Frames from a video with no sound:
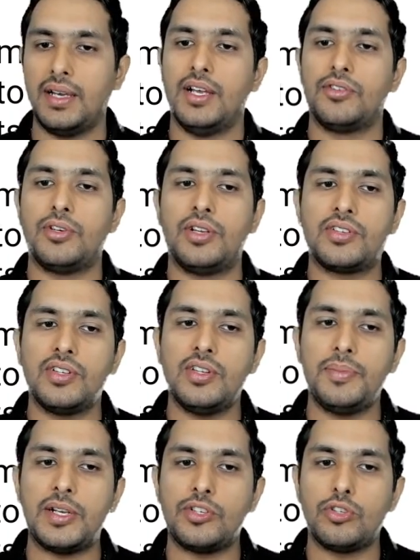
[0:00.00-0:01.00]
So discuss the
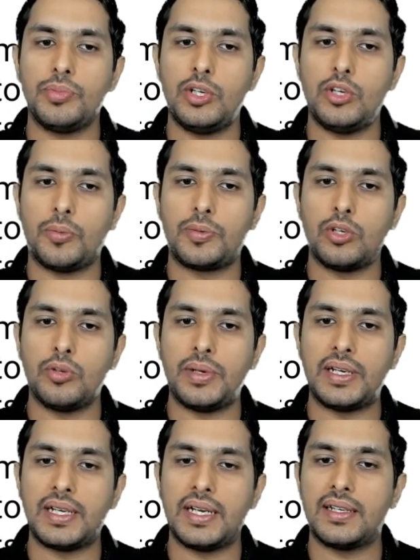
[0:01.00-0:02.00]
measure to be adopted to
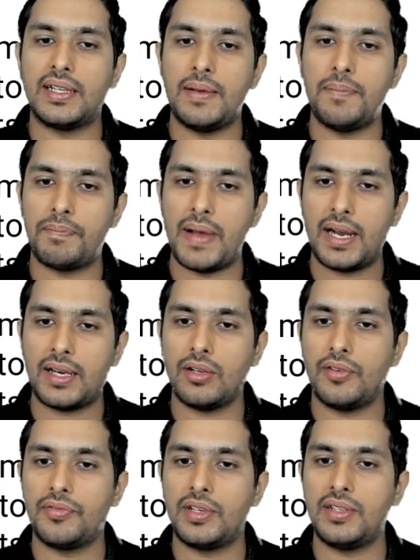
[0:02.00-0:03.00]
mitigate the impact
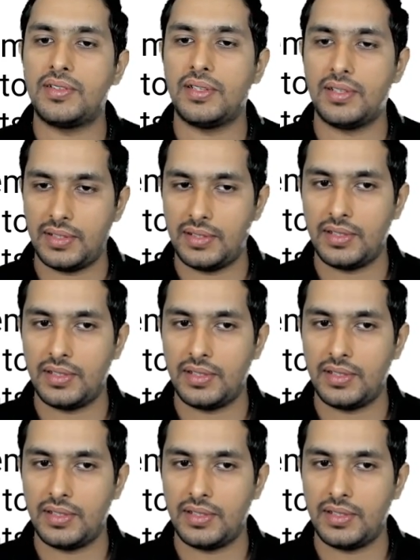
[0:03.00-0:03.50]
of the recent